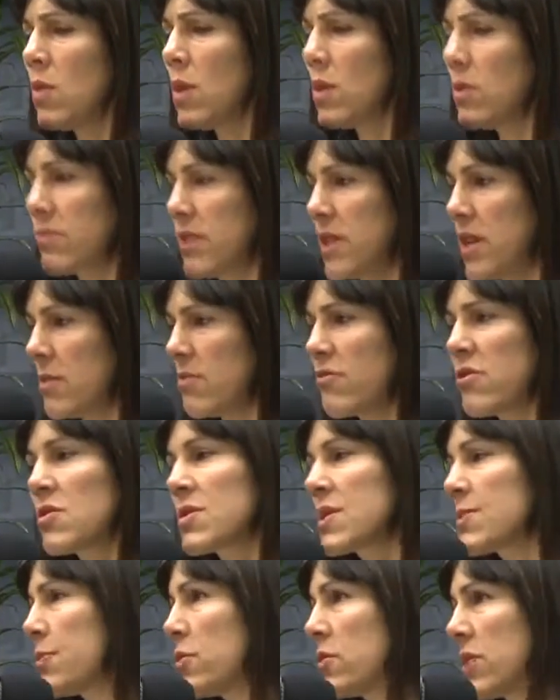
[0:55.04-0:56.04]
Well, yeah,
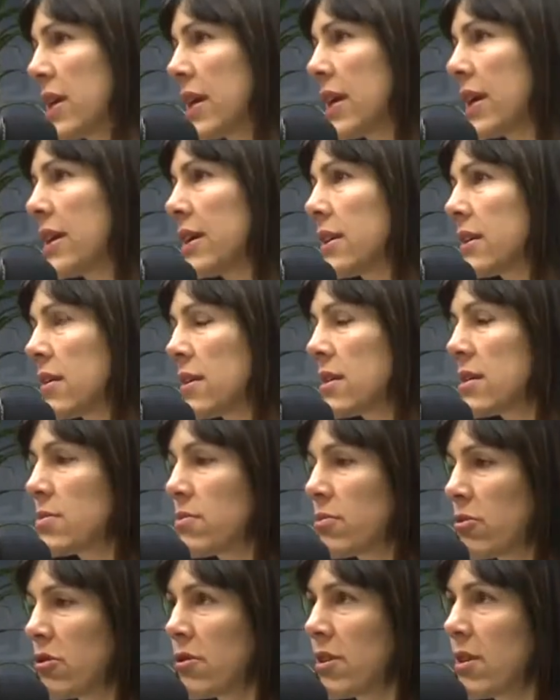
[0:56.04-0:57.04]
real sporty kid.
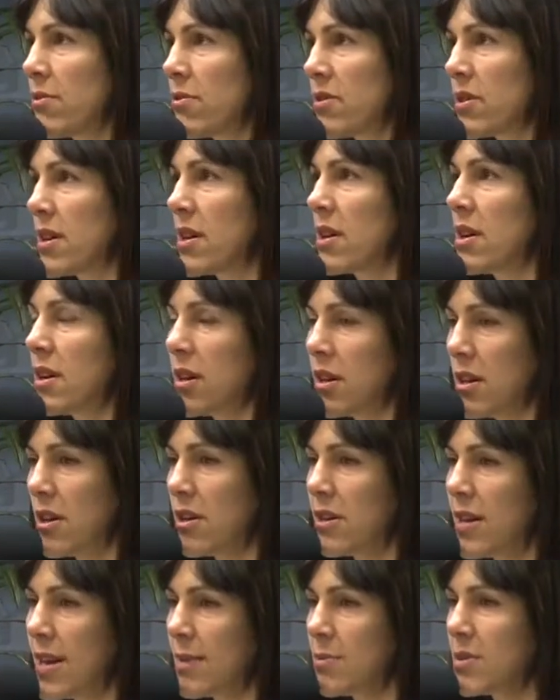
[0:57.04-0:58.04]
Grew up with a
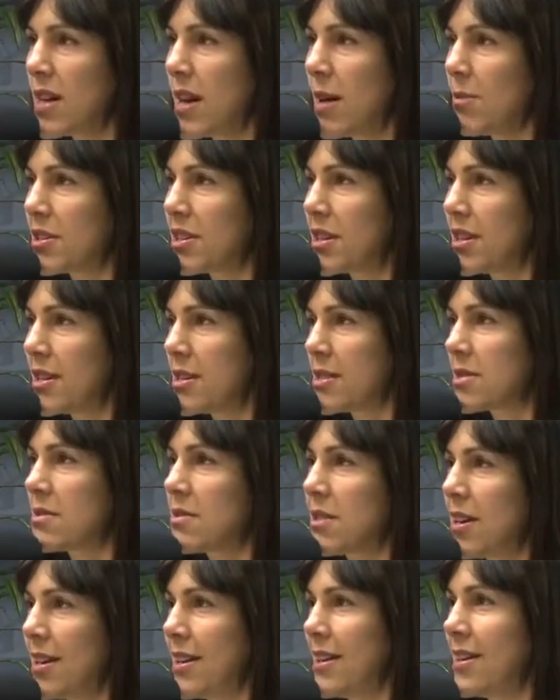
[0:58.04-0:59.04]
name Tamati as
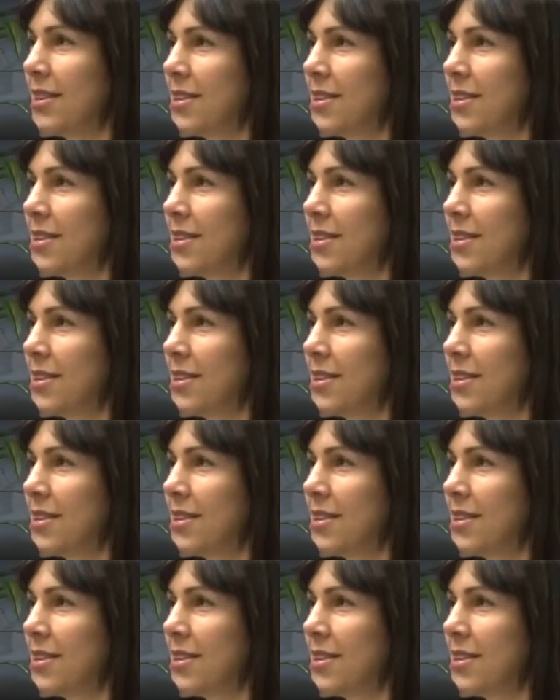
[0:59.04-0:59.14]
well.